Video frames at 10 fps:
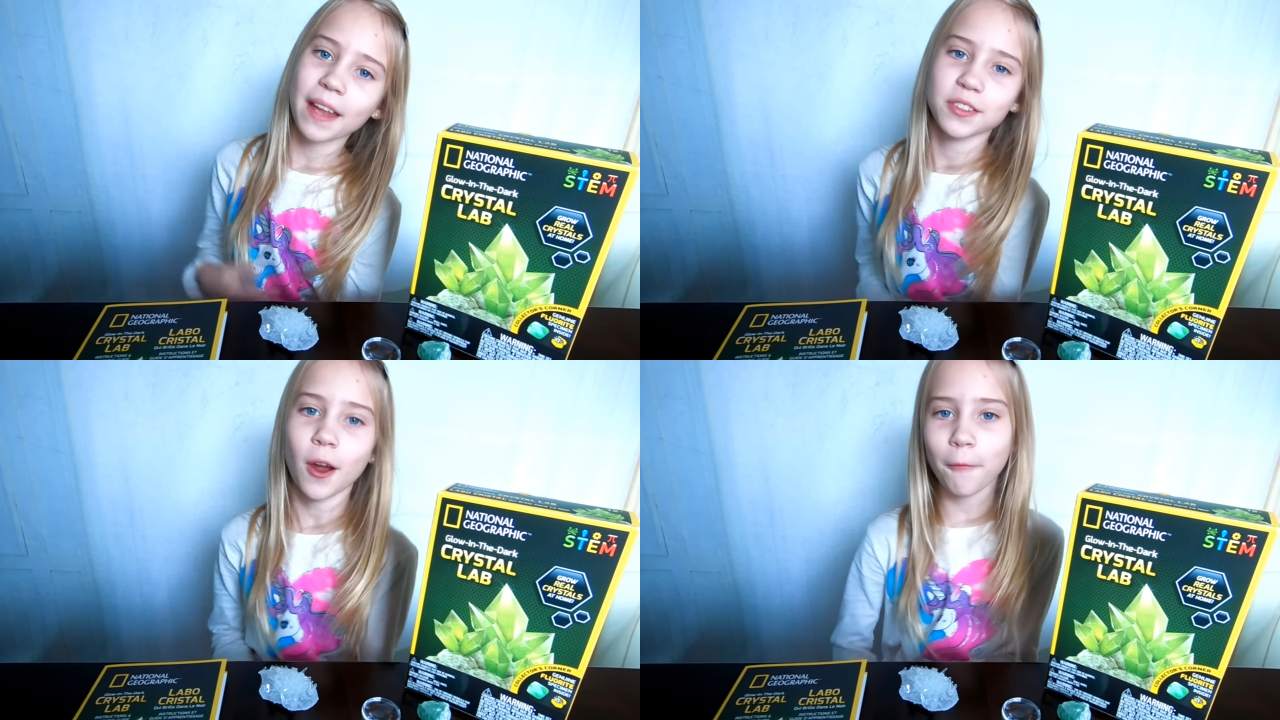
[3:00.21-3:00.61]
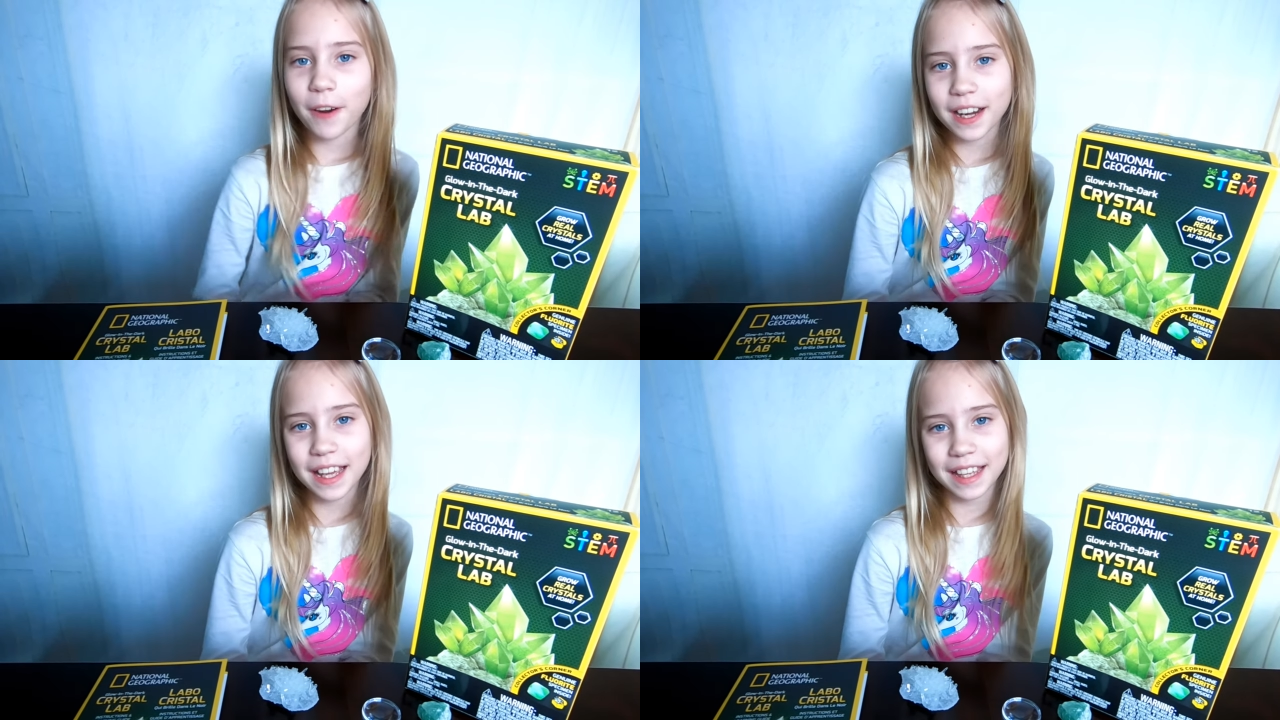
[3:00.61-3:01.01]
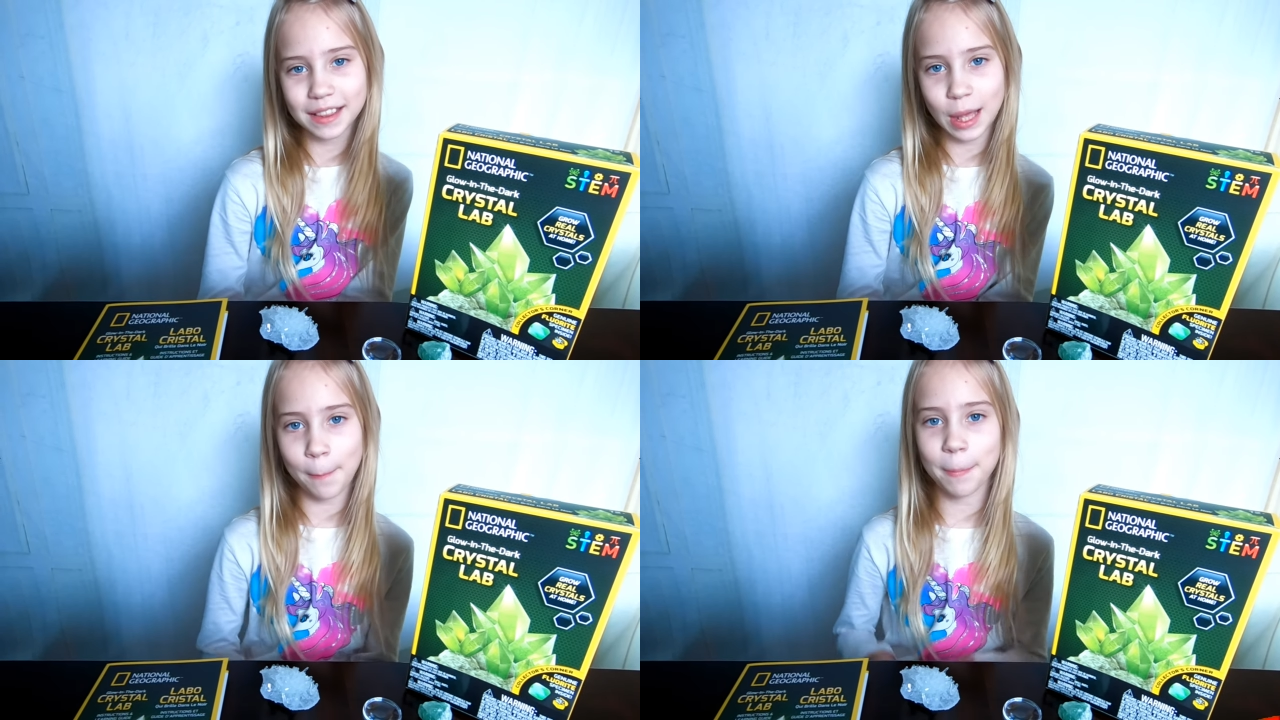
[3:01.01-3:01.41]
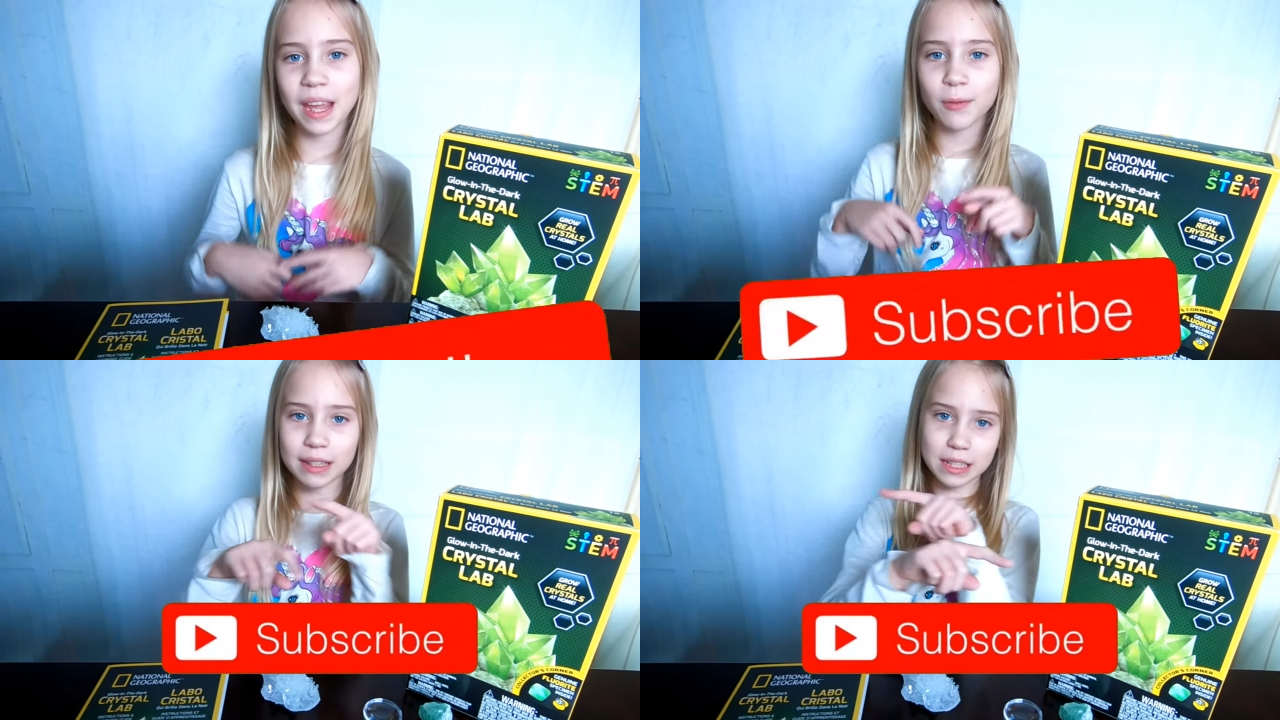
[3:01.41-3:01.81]
and don't forget to hit that
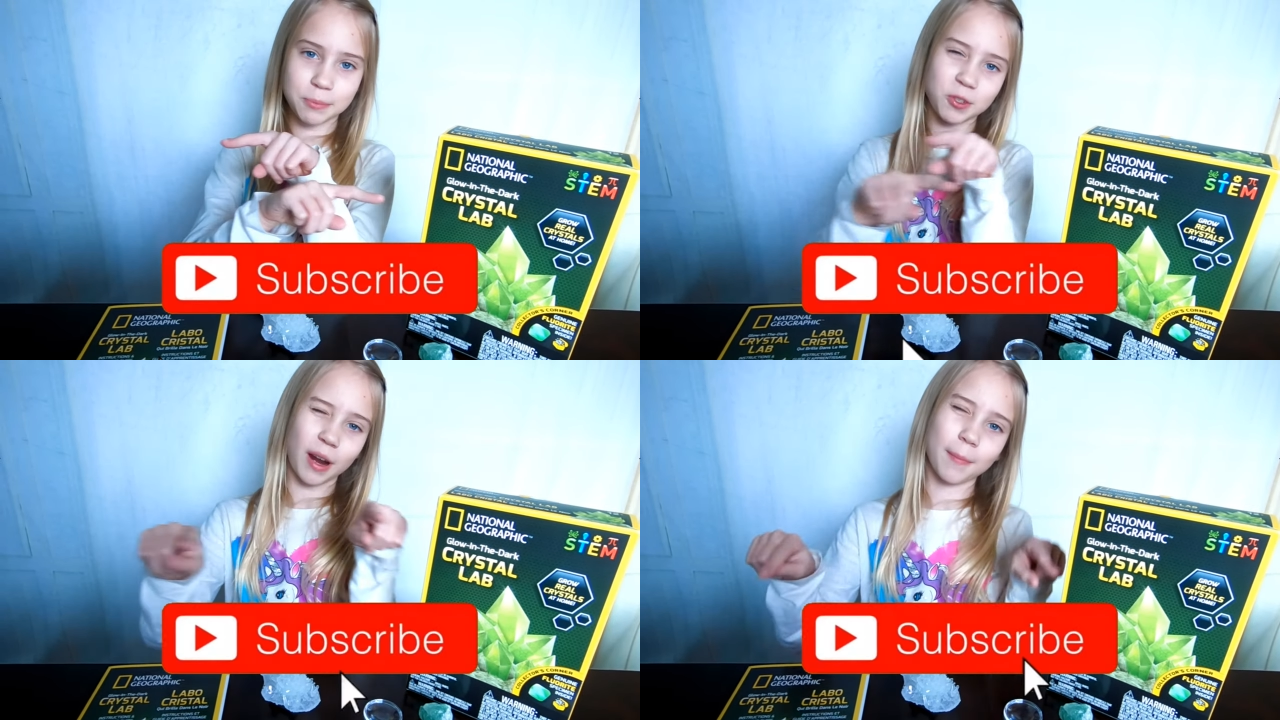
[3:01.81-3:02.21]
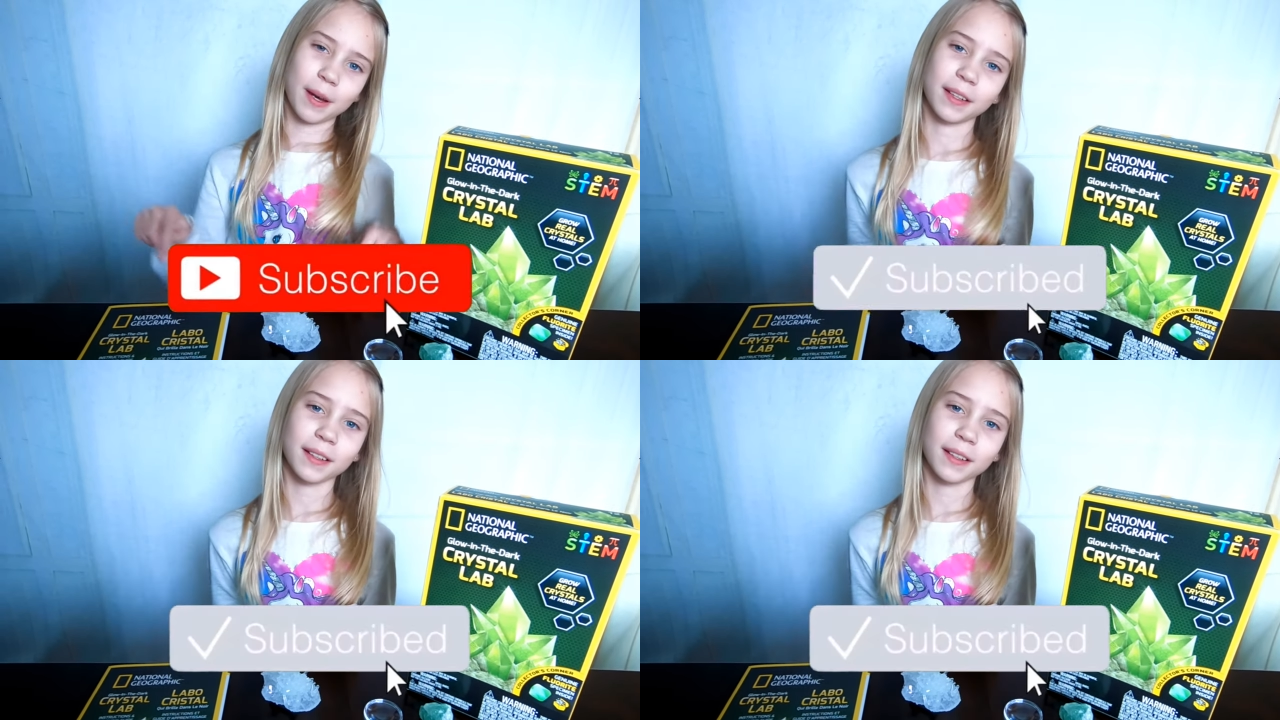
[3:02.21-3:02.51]
big red subscribe button.